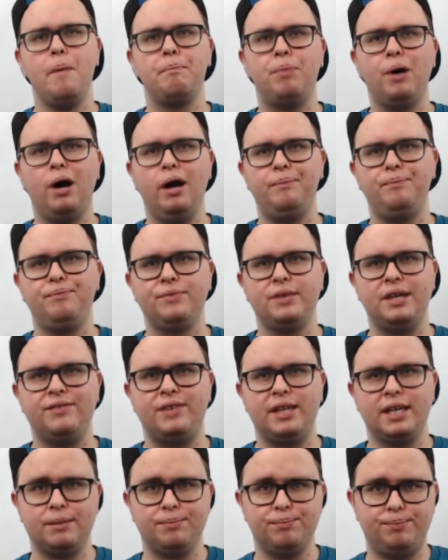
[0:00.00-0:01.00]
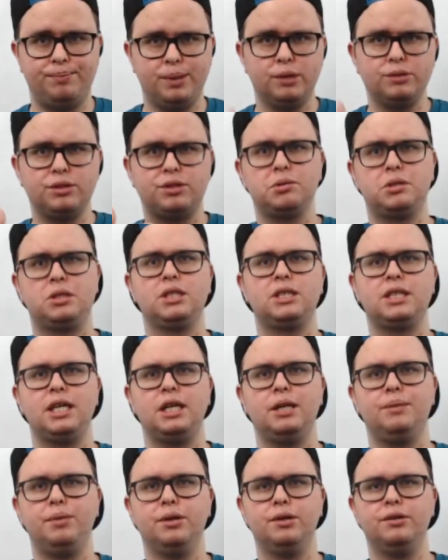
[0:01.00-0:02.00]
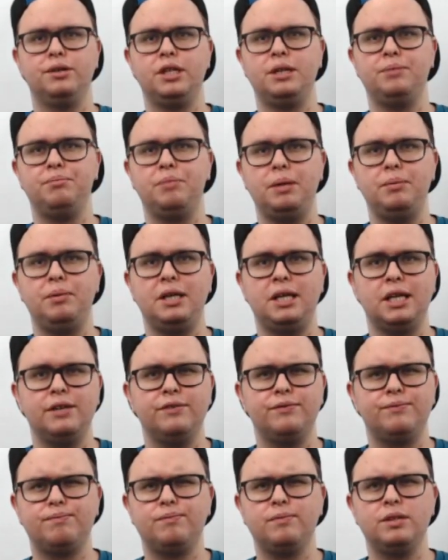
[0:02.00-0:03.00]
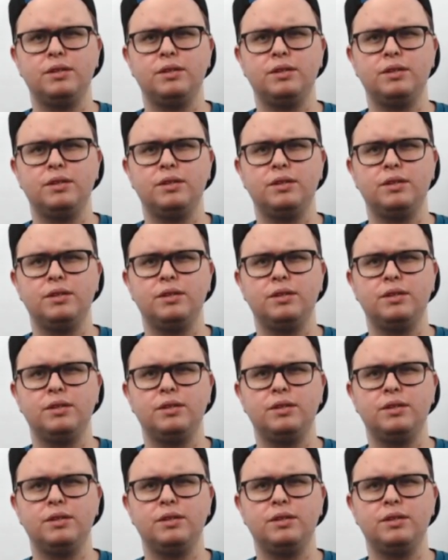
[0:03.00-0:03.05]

But if they can build some sustainability and maybe give,